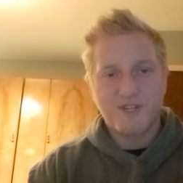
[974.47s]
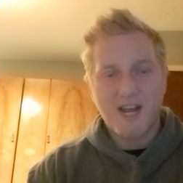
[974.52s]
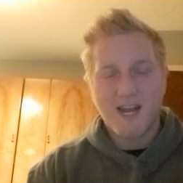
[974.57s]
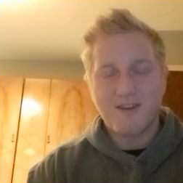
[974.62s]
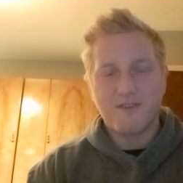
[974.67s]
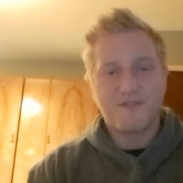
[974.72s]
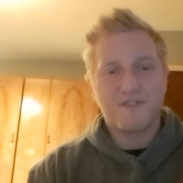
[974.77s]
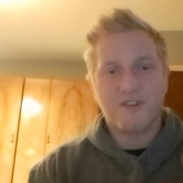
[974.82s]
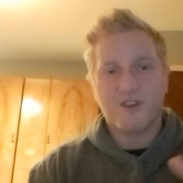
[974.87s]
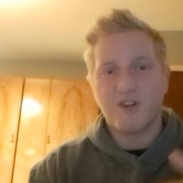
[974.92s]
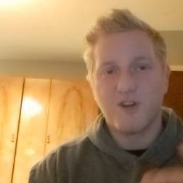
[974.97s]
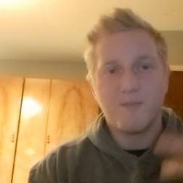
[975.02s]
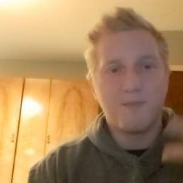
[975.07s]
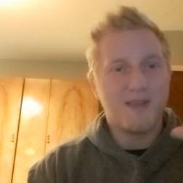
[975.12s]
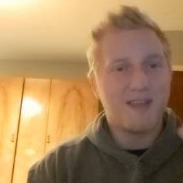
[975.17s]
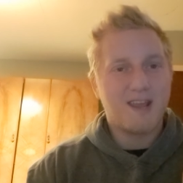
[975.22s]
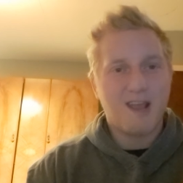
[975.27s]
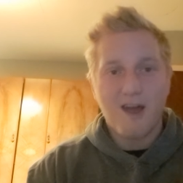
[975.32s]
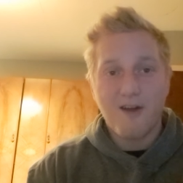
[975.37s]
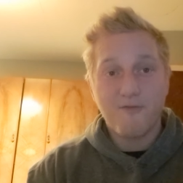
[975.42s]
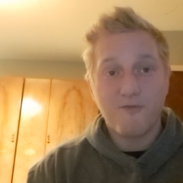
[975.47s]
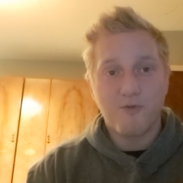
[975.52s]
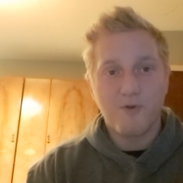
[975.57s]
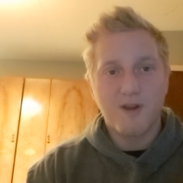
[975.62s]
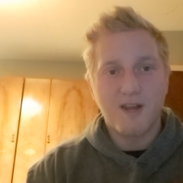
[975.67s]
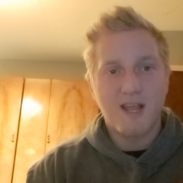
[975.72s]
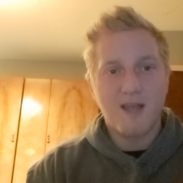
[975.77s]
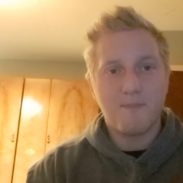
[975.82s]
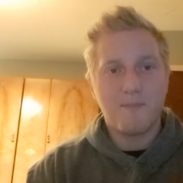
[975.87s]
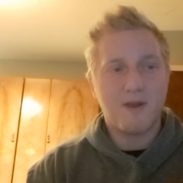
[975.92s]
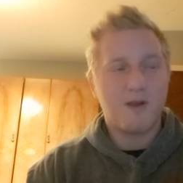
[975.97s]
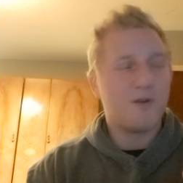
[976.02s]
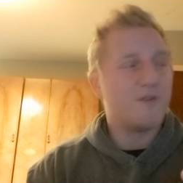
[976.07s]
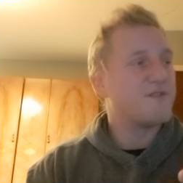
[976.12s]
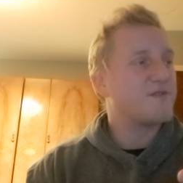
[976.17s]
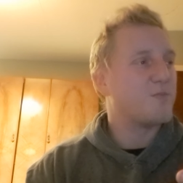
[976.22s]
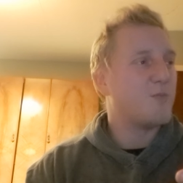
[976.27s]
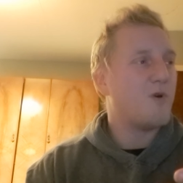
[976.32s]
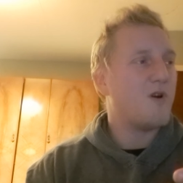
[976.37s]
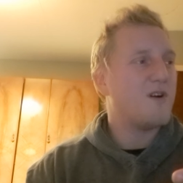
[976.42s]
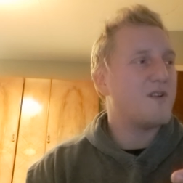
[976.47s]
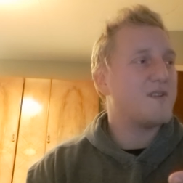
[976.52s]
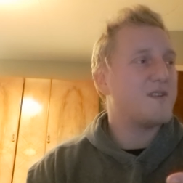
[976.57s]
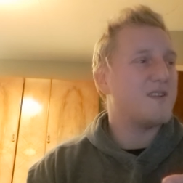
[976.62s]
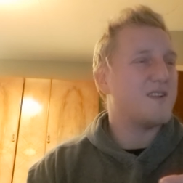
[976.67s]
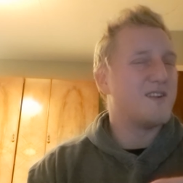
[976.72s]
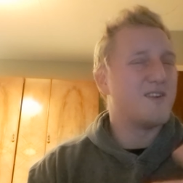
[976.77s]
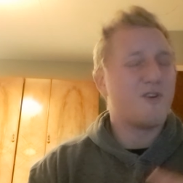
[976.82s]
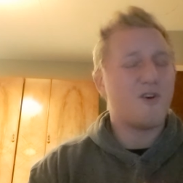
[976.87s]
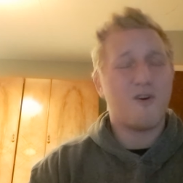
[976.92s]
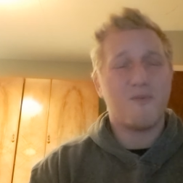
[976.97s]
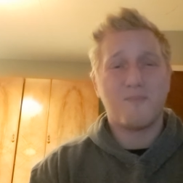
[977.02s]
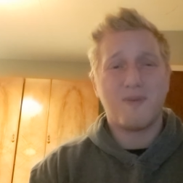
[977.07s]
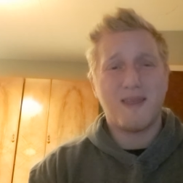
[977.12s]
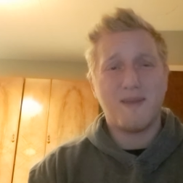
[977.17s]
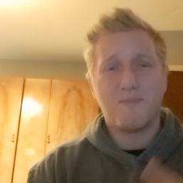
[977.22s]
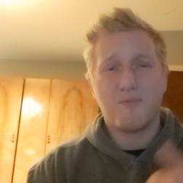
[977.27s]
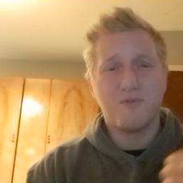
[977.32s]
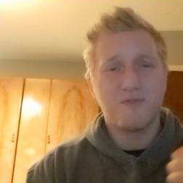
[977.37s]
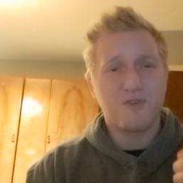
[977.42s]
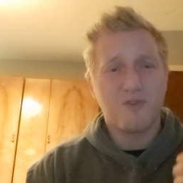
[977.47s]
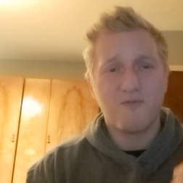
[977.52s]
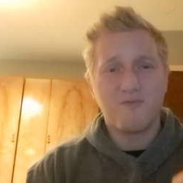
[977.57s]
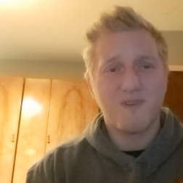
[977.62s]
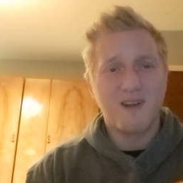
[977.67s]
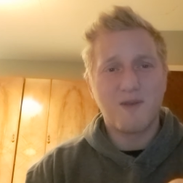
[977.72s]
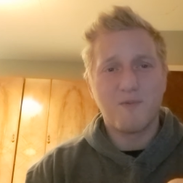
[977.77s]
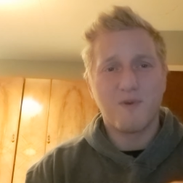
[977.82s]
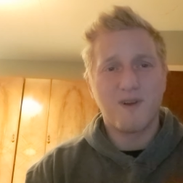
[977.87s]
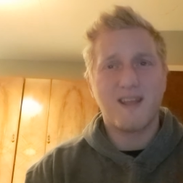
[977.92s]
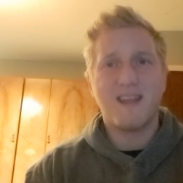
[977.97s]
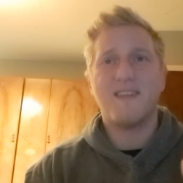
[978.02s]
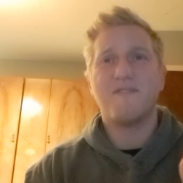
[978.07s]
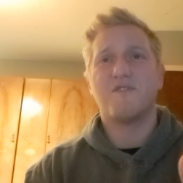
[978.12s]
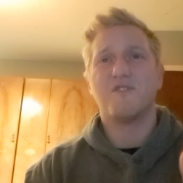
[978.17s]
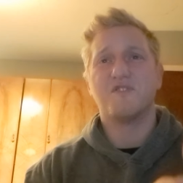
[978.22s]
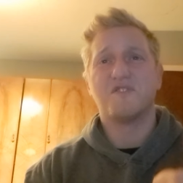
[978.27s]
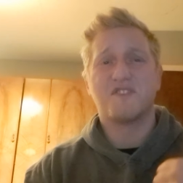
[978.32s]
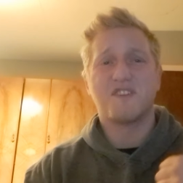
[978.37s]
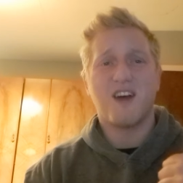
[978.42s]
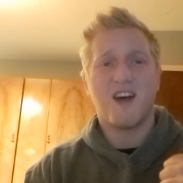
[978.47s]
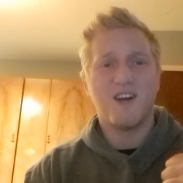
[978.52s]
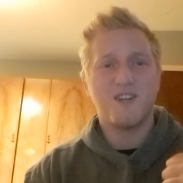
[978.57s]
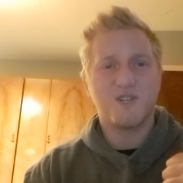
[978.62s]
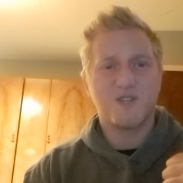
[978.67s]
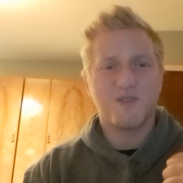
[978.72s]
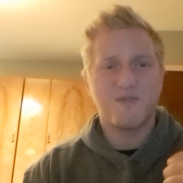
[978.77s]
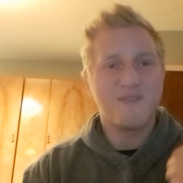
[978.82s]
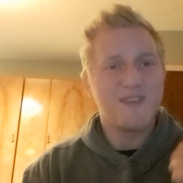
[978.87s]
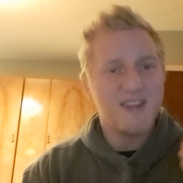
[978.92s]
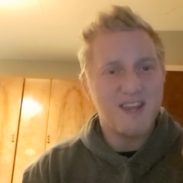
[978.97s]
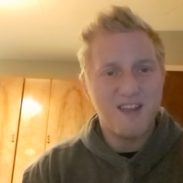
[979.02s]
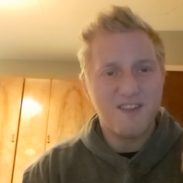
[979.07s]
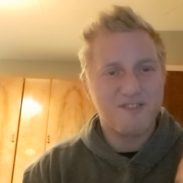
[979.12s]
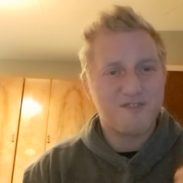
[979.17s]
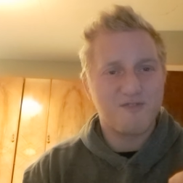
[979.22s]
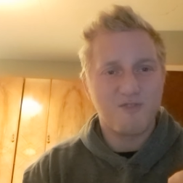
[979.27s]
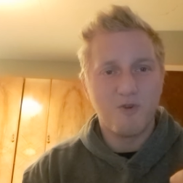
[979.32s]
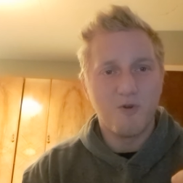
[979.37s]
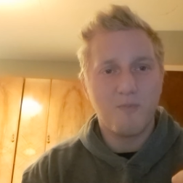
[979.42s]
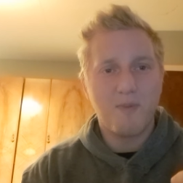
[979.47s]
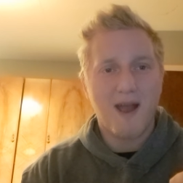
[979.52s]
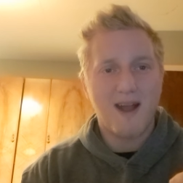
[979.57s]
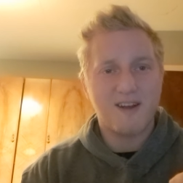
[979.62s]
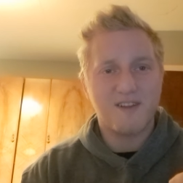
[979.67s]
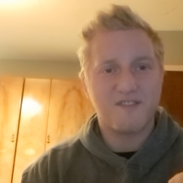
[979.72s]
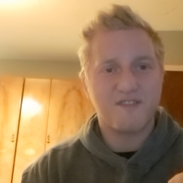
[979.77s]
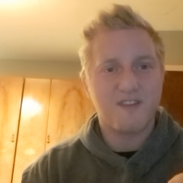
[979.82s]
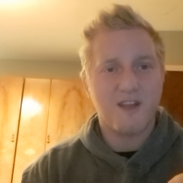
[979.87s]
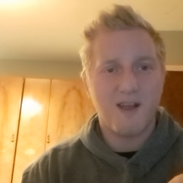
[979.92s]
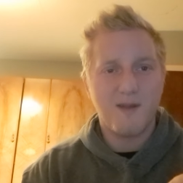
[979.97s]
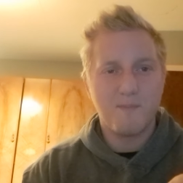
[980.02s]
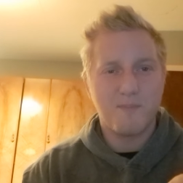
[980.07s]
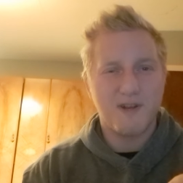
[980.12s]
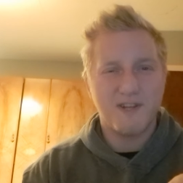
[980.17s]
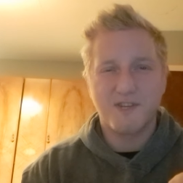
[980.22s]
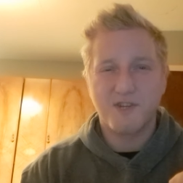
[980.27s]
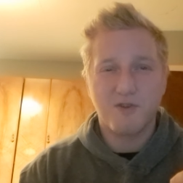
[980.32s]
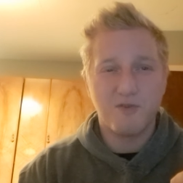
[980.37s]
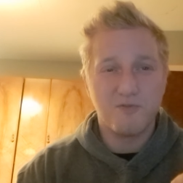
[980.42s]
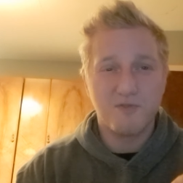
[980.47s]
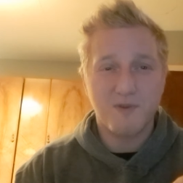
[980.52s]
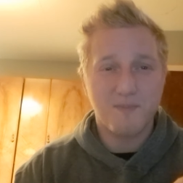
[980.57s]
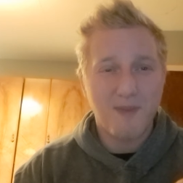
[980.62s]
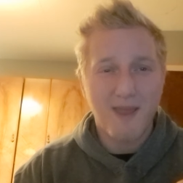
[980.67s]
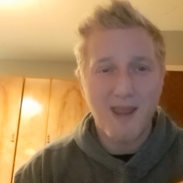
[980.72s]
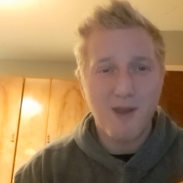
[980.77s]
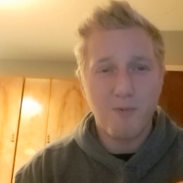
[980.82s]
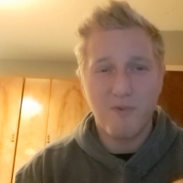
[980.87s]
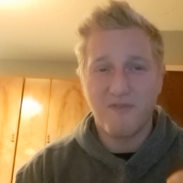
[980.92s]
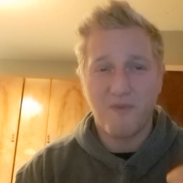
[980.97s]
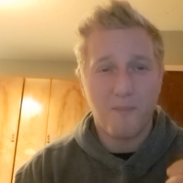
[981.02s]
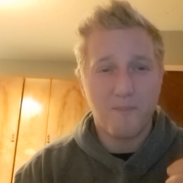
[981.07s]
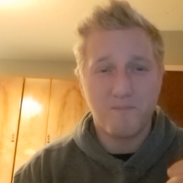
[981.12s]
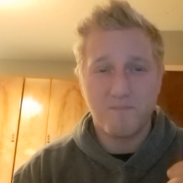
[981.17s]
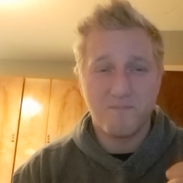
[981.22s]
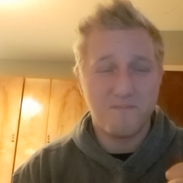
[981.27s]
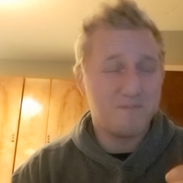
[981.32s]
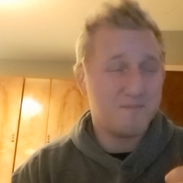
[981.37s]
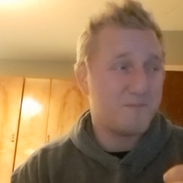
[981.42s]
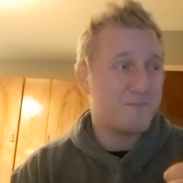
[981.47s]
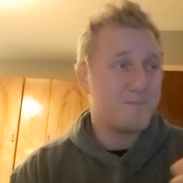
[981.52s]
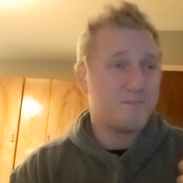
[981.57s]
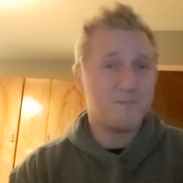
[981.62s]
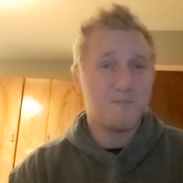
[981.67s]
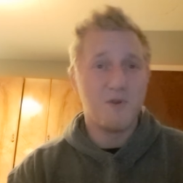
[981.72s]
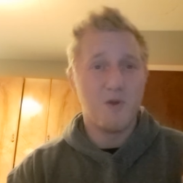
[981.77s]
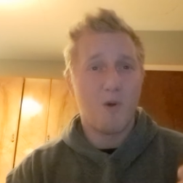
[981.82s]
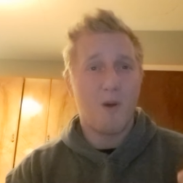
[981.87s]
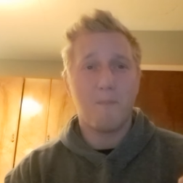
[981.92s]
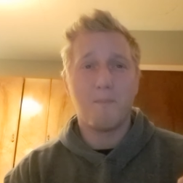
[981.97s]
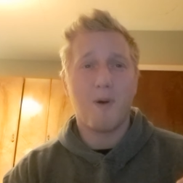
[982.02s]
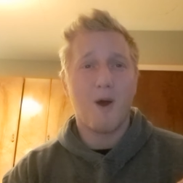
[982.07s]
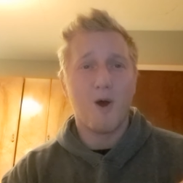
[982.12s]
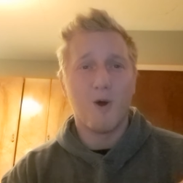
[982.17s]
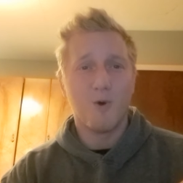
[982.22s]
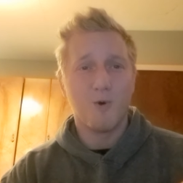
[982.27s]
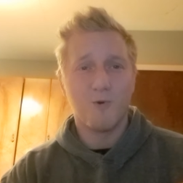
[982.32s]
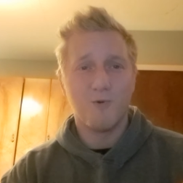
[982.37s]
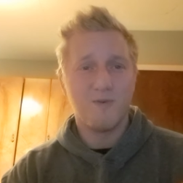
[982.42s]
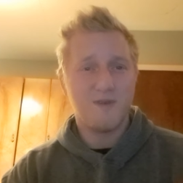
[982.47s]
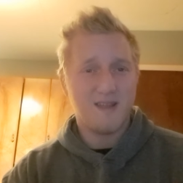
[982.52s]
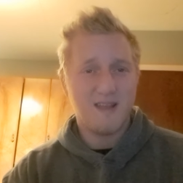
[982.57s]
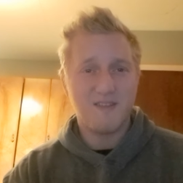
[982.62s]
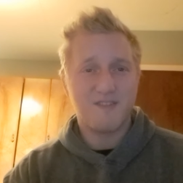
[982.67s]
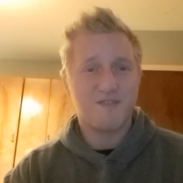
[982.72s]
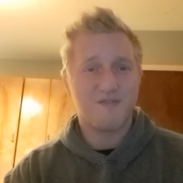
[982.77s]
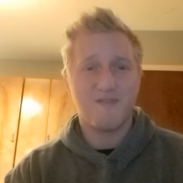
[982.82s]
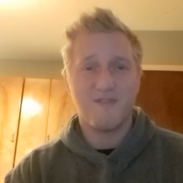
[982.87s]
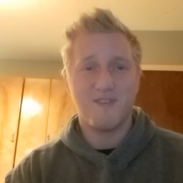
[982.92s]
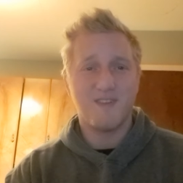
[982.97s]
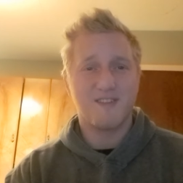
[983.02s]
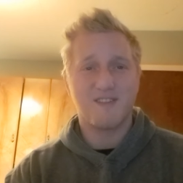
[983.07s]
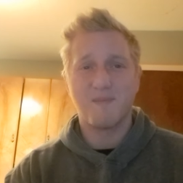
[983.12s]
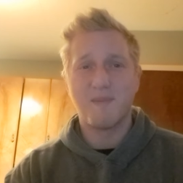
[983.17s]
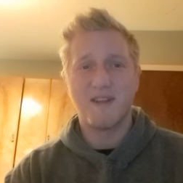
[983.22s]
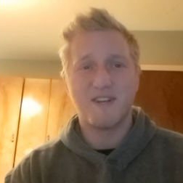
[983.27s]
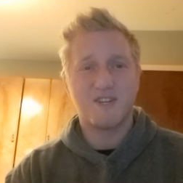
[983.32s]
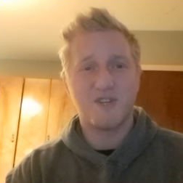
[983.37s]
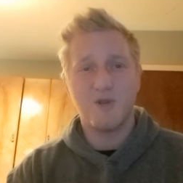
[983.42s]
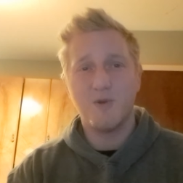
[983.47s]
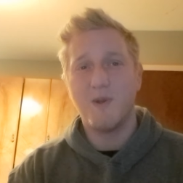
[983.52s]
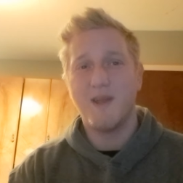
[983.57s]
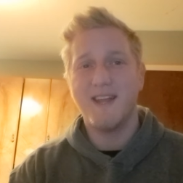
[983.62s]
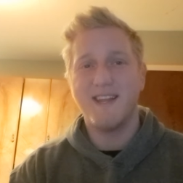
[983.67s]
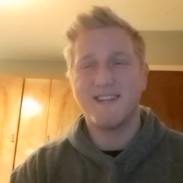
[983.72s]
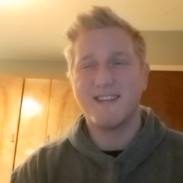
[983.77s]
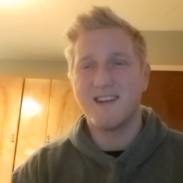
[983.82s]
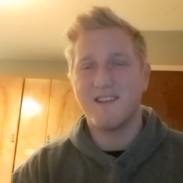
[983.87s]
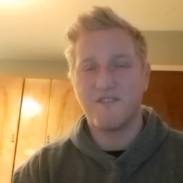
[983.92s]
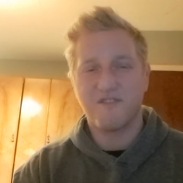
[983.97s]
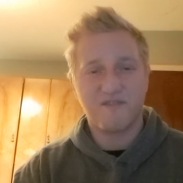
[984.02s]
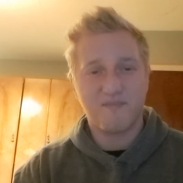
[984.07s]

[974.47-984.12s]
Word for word: channels are going to be covering it because one, a lot of people don't really want to even touch the Israel-Palestine political debate with a you know, a poll. It's it's a bit too heated and